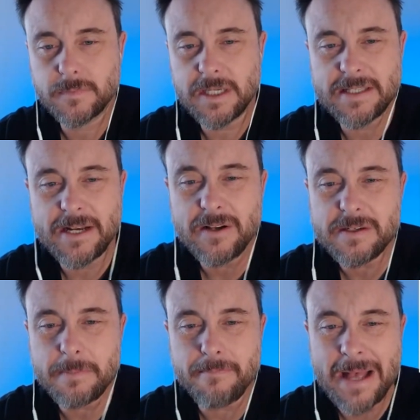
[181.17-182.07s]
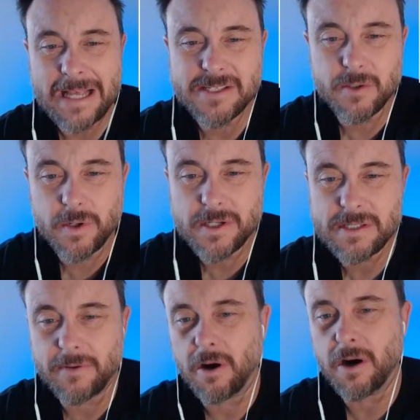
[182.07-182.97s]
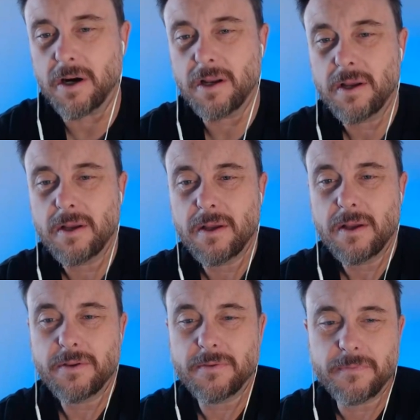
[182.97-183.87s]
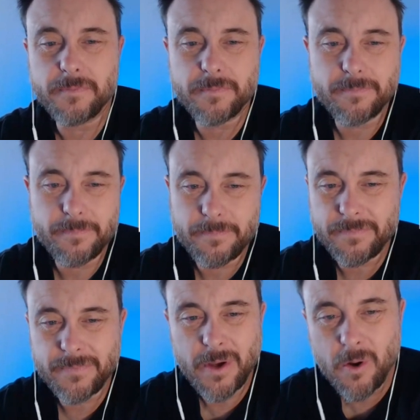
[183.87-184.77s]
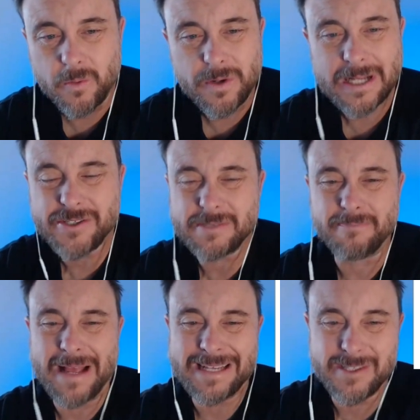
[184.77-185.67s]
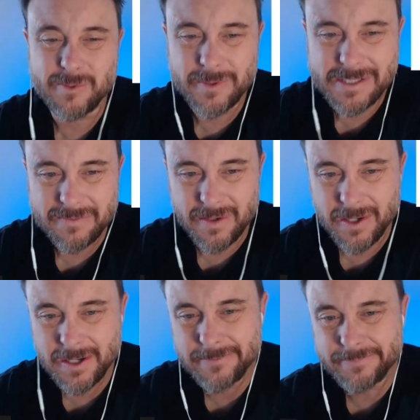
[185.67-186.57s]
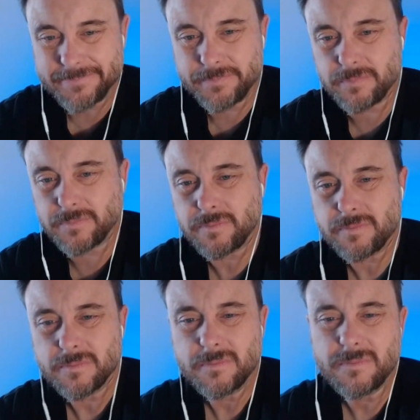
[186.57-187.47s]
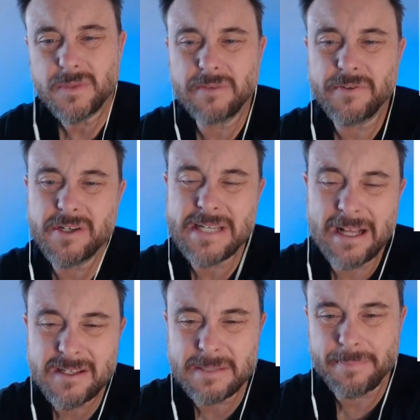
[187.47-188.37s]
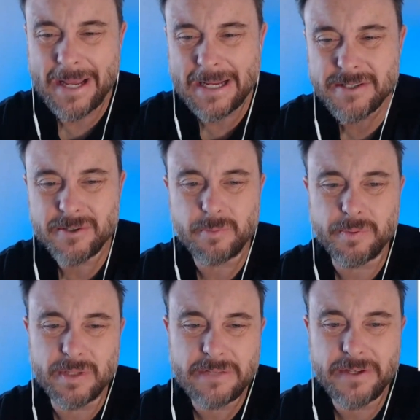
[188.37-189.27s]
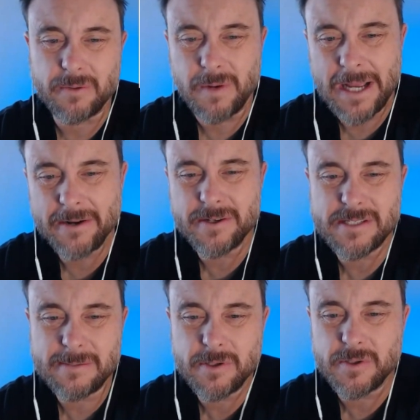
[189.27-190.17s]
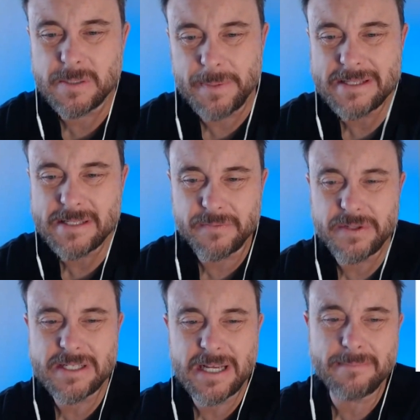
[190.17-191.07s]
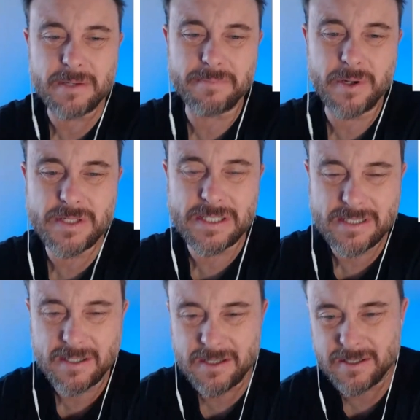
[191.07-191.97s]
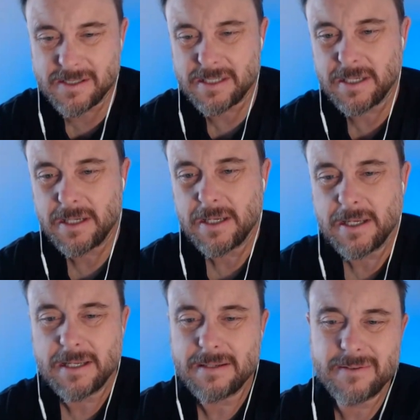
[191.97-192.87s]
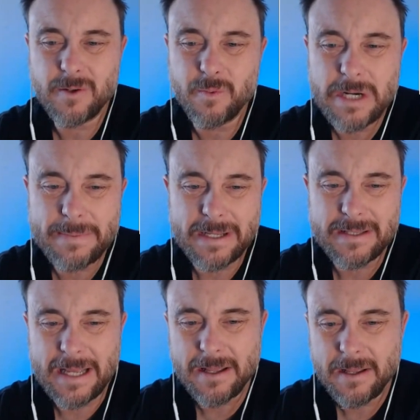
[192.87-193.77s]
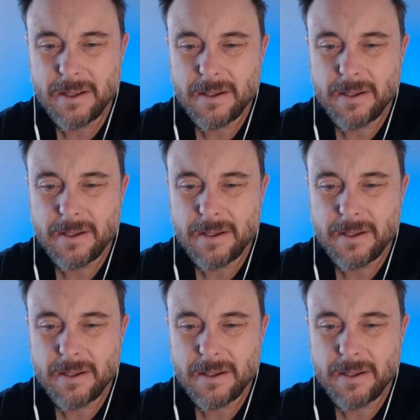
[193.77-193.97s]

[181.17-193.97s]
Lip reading: They don't have to be masterworks of art. No, not just masterworks of art. If you're a talented painter or prolific writer or someone who spends their free time composing songs, don't worry about that.